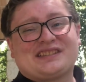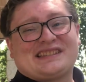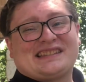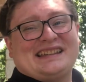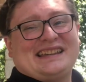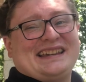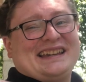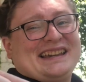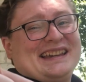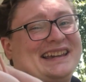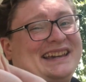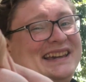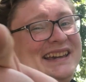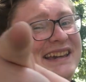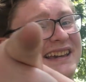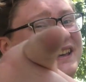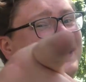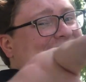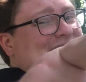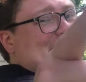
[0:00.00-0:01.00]

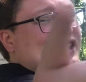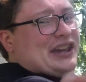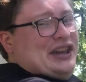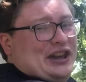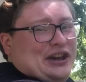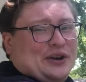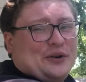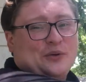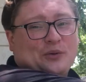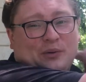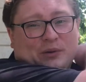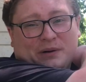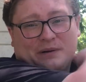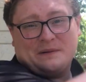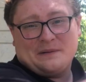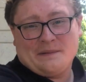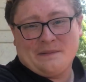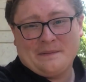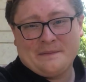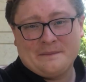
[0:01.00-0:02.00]
see you
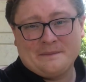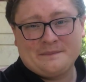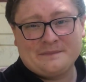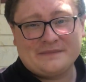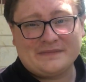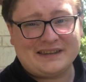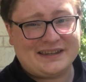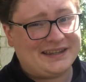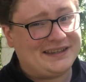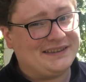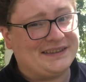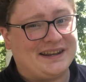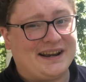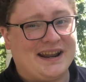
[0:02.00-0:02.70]
in the